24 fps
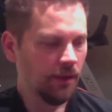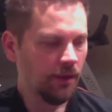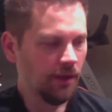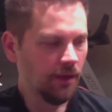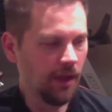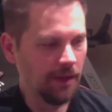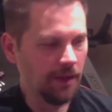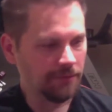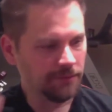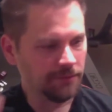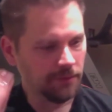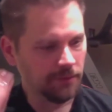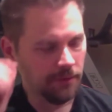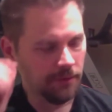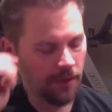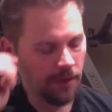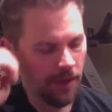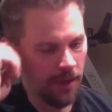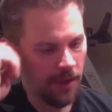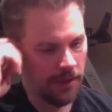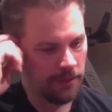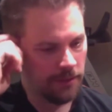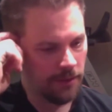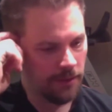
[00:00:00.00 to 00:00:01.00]
after.
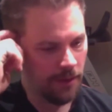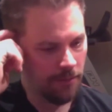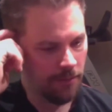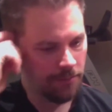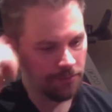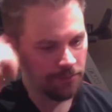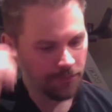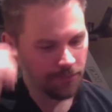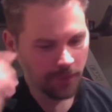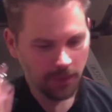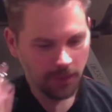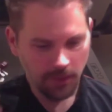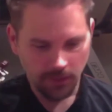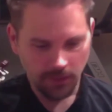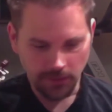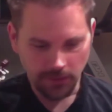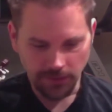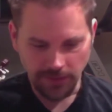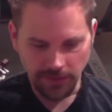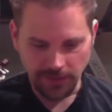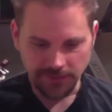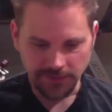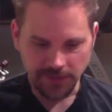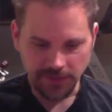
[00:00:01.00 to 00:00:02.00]
And the
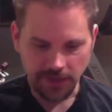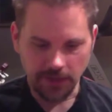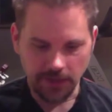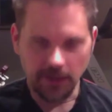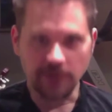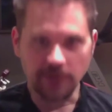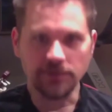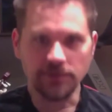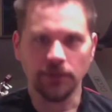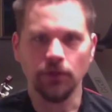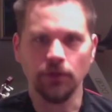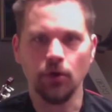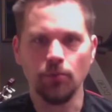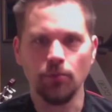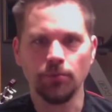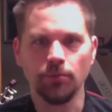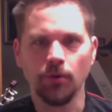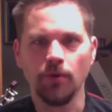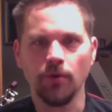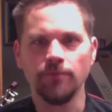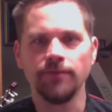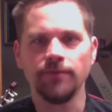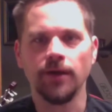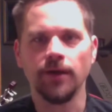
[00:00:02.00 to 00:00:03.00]
DeskCycle has a low
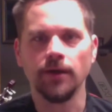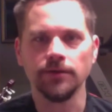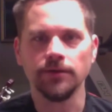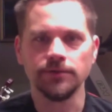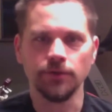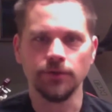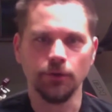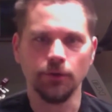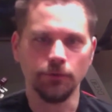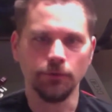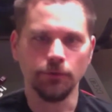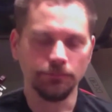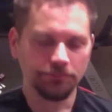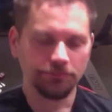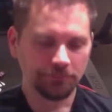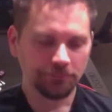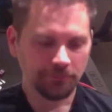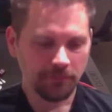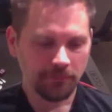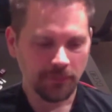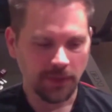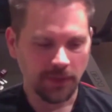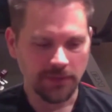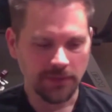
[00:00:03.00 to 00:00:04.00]
profile, so
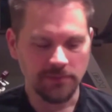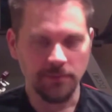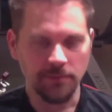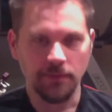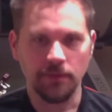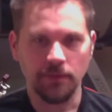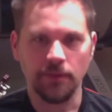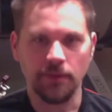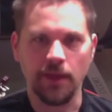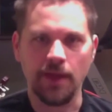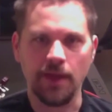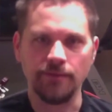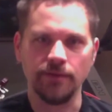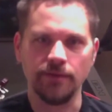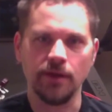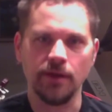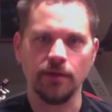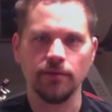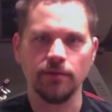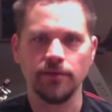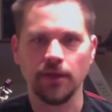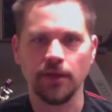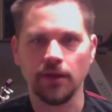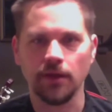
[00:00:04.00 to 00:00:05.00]
they have
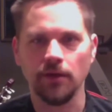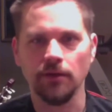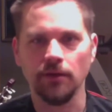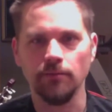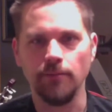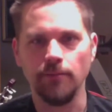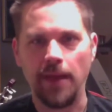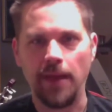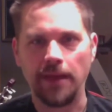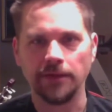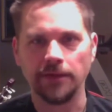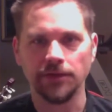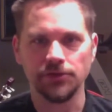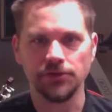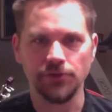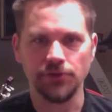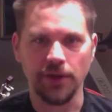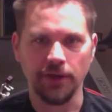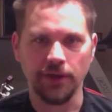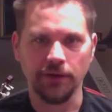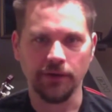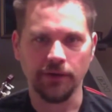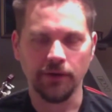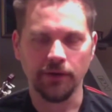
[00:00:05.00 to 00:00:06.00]
another thing called Magnet
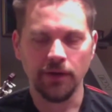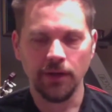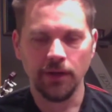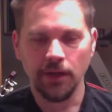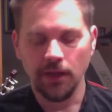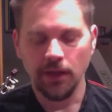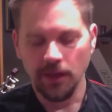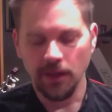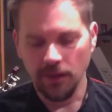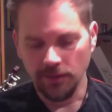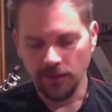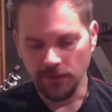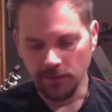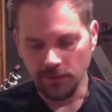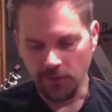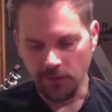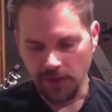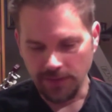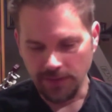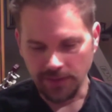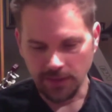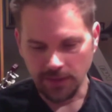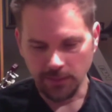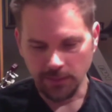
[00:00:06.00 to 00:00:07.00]
Trainer. The
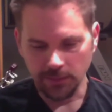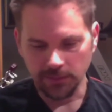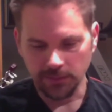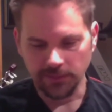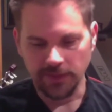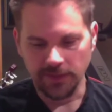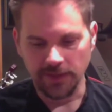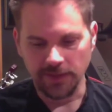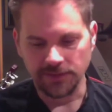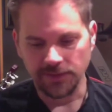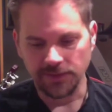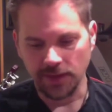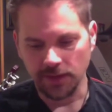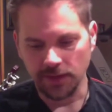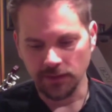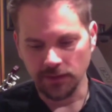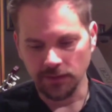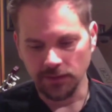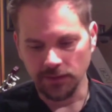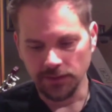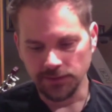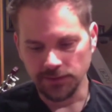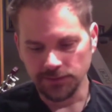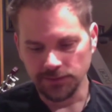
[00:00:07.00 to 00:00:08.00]
great thing about the
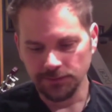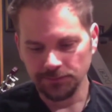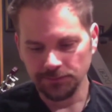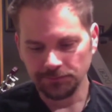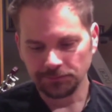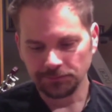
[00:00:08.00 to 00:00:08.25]
DeskCycle is